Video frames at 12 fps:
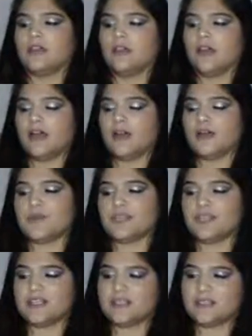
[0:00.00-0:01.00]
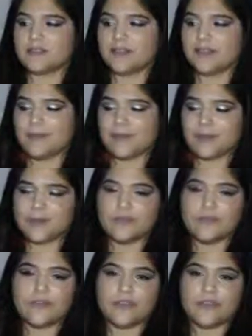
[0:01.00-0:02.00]
would say this is probably about the
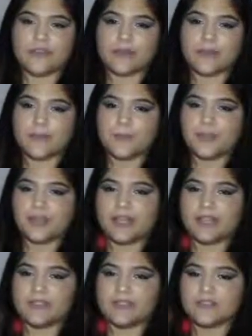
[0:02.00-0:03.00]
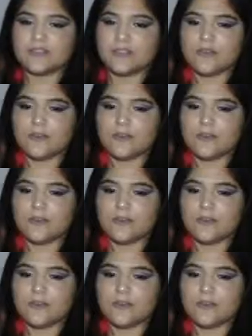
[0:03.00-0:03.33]
5th plant or so,